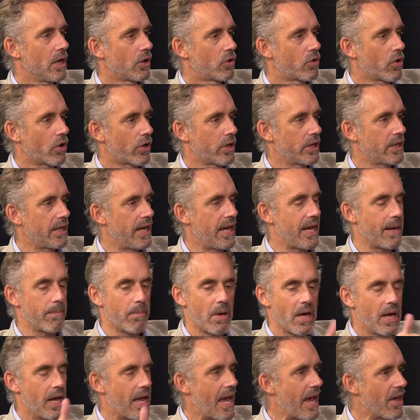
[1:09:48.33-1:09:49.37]
Crooked
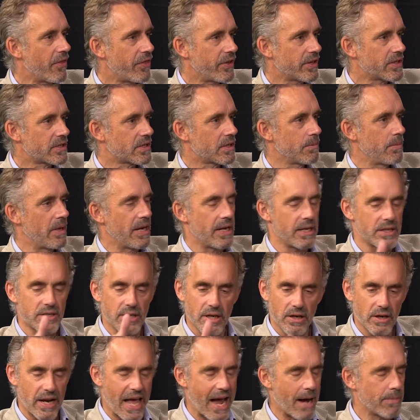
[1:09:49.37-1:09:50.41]
game, ethics
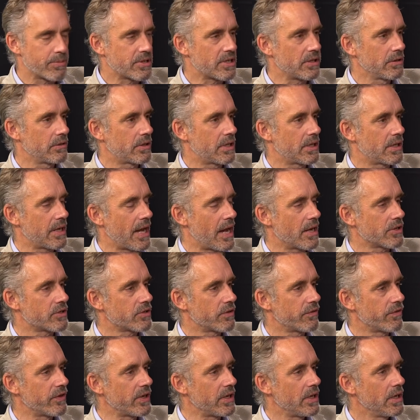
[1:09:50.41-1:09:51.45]
committees, absolute
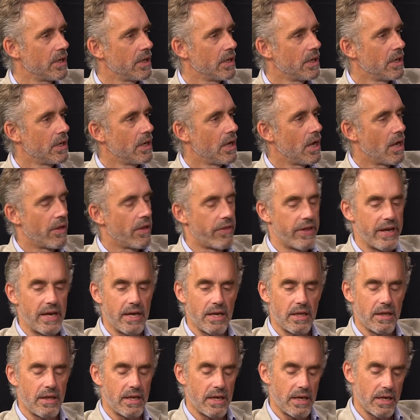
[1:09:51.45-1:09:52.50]
catastrophe
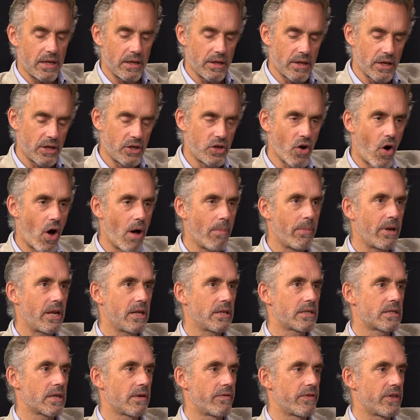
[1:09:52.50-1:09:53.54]
the, the, the
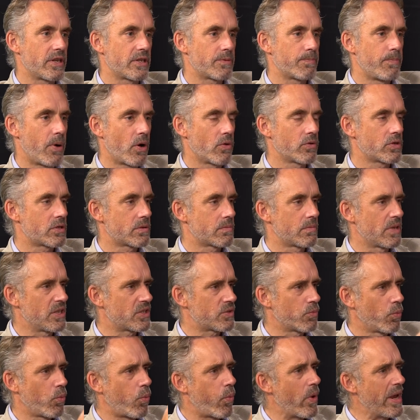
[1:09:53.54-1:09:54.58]
dominance of this post,
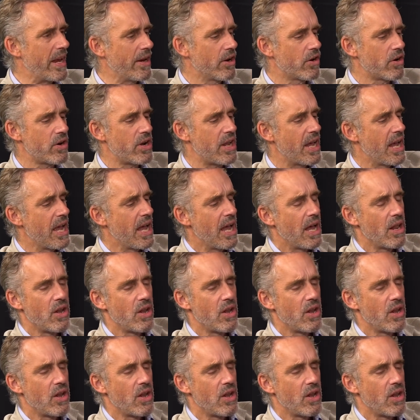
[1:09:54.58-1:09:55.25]
this weird